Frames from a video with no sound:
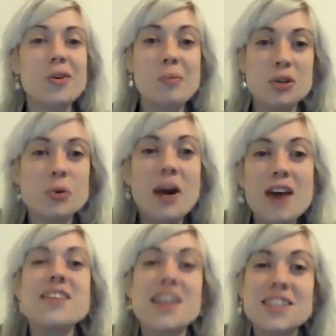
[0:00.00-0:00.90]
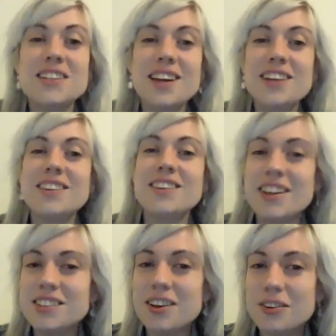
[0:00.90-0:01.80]
make sure you have tested it, that
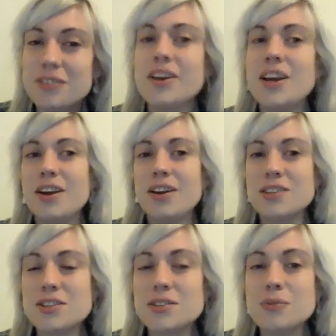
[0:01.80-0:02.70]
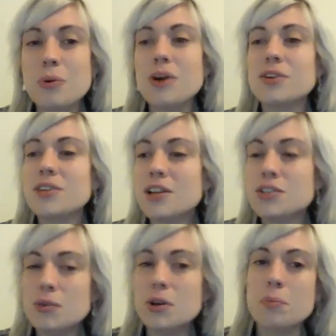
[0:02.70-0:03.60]
it's kind of goes out to the real world, then it's
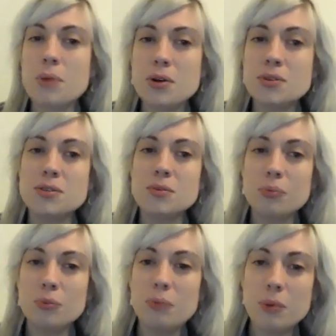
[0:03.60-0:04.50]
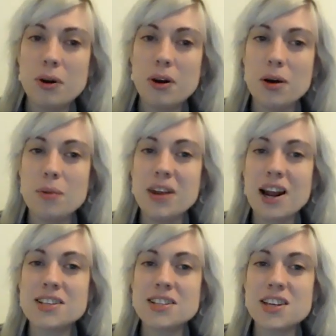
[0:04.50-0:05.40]
doing post
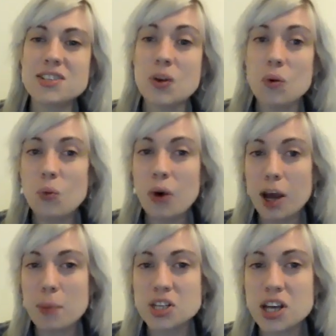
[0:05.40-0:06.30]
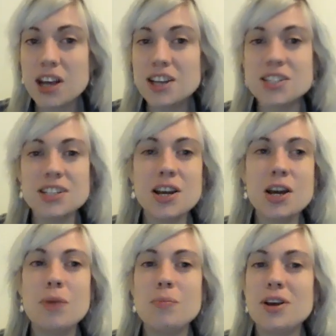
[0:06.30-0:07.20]
analysis, what can be changed,
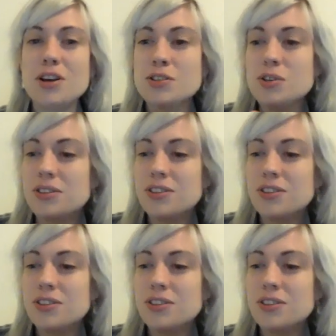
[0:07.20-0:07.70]
because